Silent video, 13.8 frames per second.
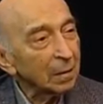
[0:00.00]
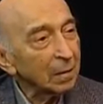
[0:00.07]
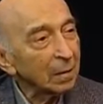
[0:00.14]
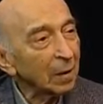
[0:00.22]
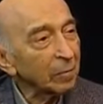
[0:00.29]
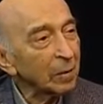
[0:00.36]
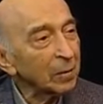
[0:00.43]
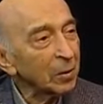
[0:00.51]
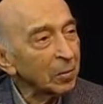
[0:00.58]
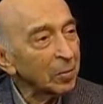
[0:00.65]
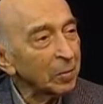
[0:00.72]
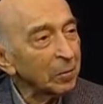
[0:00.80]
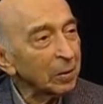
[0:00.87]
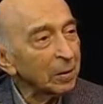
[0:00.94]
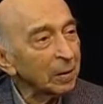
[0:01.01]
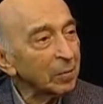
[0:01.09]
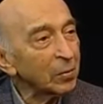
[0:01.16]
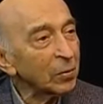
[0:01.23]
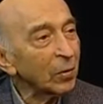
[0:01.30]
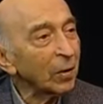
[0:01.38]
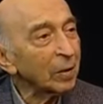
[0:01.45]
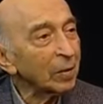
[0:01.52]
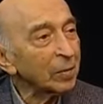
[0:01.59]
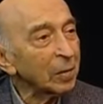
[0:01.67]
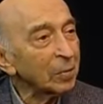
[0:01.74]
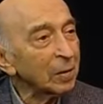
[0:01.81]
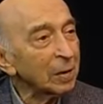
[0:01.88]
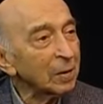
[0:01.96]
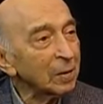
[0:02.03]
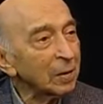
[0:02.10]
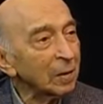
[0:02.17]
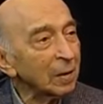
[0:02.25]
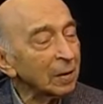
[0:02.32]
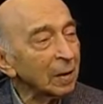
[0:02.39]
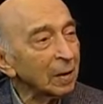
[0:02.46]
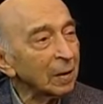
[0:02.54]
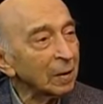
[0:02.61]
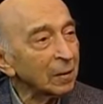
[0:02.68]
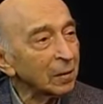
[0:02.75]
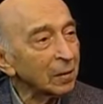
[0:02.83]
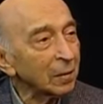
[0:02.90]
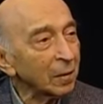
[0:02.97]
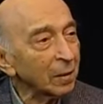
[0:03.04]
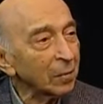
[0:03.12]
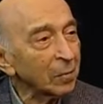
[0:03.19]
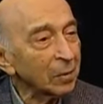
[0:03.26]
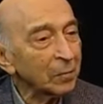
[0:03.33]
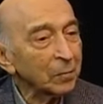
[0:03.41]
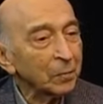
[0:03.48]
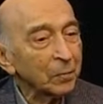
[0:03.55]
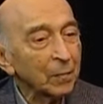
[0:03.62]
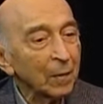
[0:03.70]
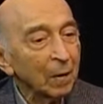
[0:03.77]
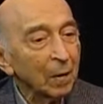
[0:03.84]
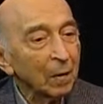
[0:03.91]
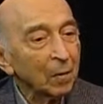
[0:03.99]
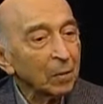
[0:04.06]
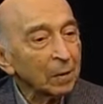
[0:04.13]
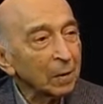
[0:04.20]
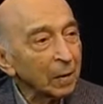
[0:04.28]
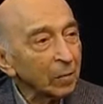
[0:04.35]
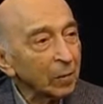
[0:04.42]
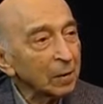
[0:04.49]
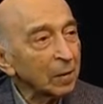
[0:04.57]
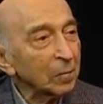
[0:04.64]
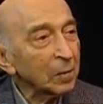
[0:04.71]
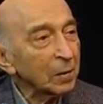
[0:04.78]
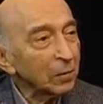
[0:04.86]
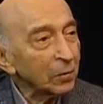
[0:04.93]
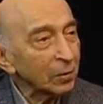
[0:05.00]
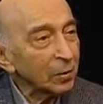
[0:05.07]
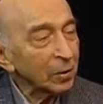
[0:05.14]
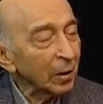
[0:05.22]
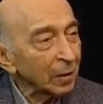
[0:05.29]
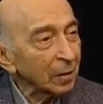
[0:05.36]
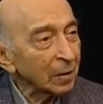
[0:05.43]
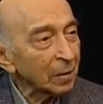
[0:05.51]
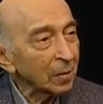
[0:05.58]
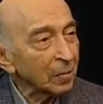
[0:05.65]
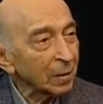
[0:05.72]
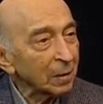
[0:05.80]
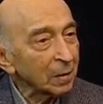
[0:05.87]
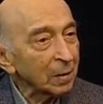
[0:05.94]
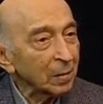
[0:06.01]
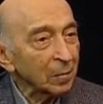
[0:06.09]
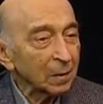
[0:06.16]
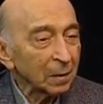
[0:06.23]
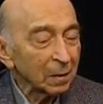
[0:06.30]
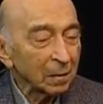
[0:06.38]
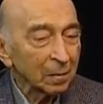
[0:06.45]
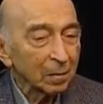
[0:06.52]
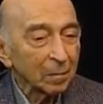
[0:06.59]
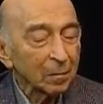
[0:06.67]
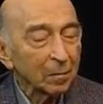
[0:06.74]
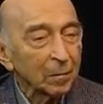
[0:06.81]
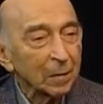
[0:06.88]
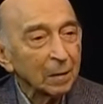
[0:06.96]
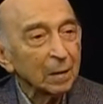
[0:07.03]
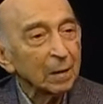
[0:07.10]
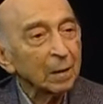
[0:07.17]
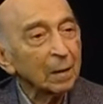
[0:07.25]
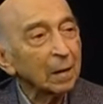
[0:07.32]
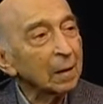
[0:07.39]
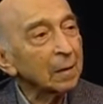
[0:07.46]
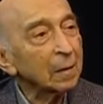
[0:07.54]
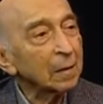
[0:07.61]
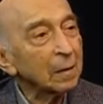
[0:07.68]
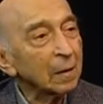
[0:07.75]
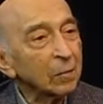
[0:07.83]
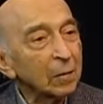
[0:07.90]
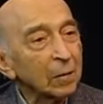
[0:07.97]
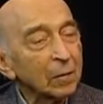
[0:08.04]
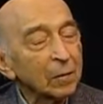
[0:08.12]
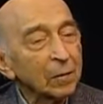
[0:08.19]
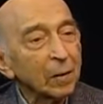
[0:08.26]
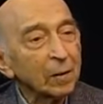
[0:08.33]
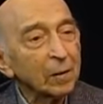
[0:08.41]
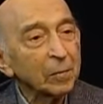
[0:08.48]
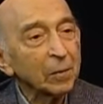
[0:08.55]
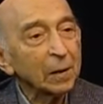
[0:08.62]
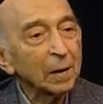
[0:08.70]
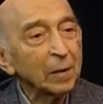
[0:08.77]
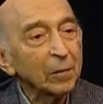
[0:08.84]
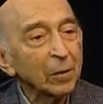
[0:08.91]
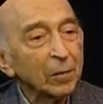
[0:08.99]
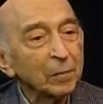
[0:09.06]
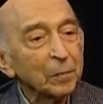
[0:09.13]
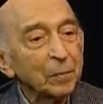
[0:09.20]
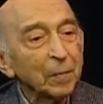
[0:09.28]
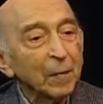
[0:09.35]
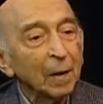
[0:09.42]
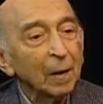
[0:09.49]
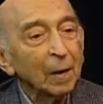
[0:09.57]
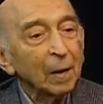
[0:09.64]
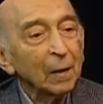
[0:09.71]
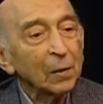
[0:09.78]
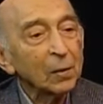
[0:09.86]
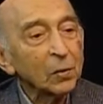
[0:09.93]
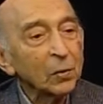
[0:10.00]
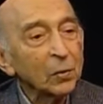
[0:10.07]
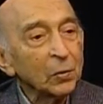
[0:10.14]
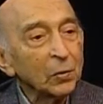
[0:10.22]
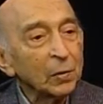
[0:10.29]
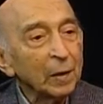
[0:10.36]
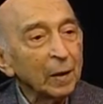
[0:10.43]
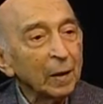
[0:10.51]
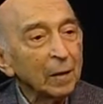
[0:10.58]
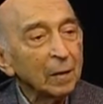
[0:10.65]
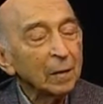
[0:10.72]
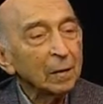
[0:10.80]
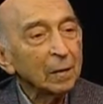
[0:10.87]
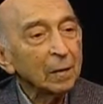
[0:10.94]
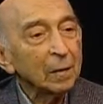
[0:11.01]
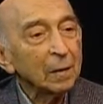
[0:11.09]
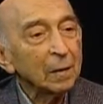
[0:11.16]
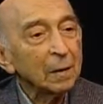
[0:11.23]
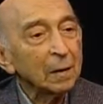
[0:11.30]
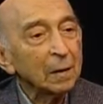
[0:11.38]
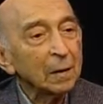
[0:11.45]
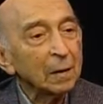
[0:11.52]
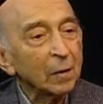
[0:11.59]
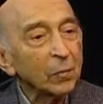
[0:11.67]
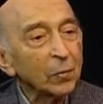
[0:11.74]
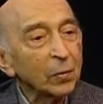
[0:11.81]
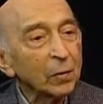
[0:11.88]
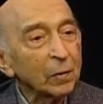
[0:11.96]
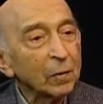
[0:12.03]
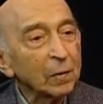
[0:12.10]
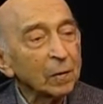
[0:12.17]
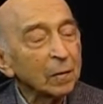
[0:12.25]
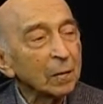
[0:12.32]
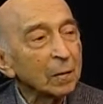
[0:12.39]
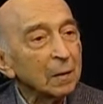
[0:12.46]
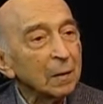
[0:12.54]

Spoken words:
I wanted to be with them, so I left MIT and I entered Columbia. But they wanted me to stay at MIT, but I did not want to stay there. But anyway, so today, of course,